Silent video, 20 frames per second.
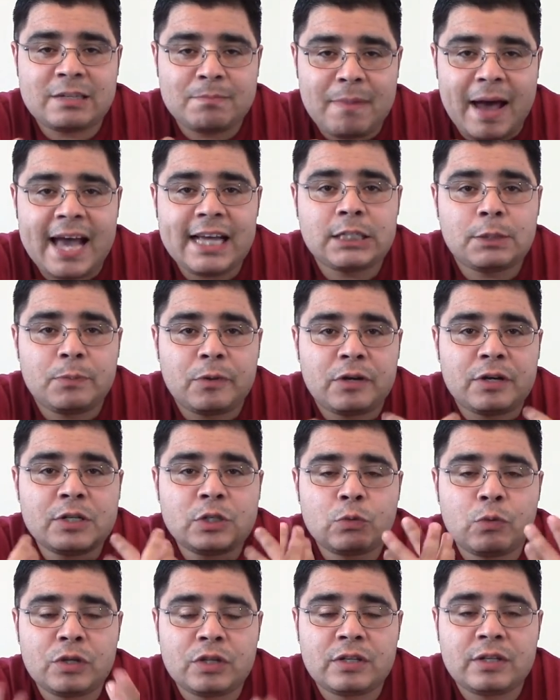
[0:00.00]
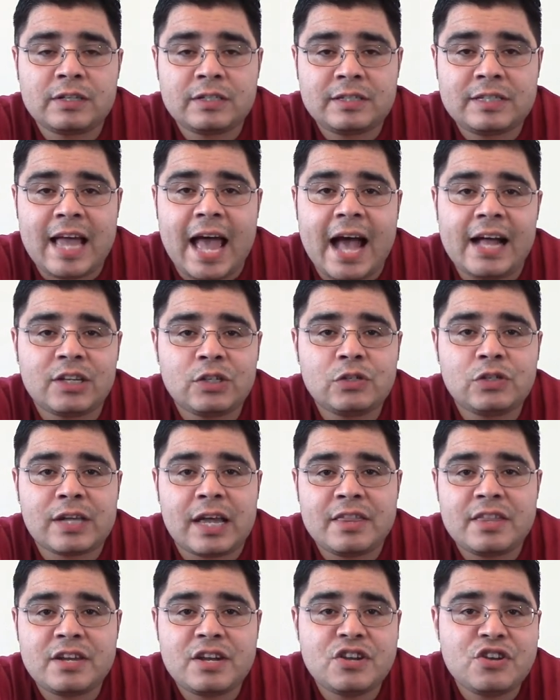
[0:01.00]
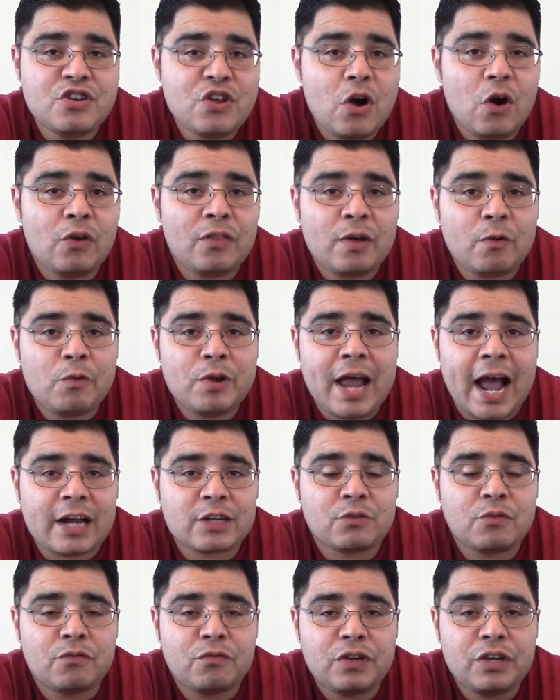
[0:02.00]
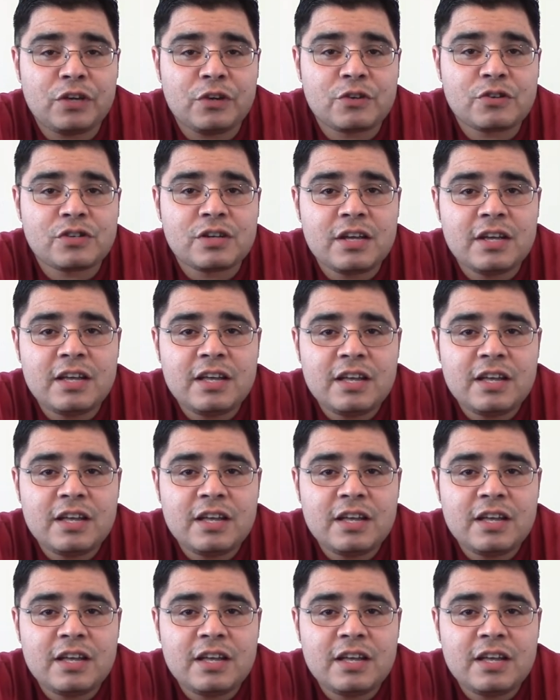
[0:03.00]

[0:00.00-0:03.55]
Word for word: in my experience with statues, I didn't know that with action figures,